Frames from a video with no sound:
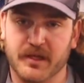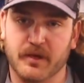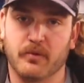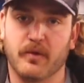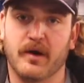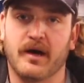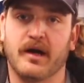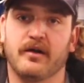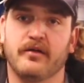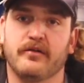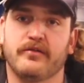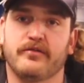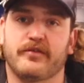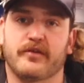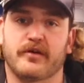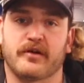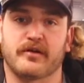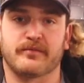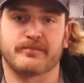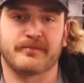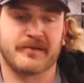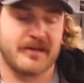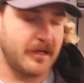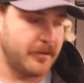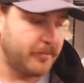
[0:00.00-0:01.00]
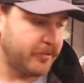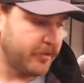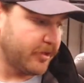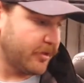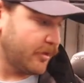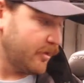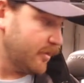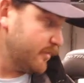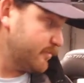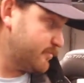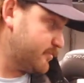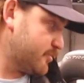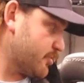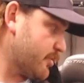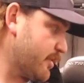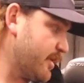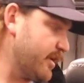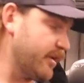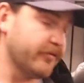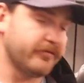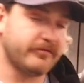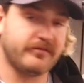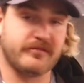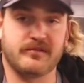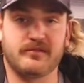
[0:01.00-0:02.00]
well for keeping a
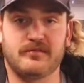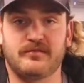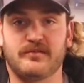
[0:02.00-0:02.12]
tray of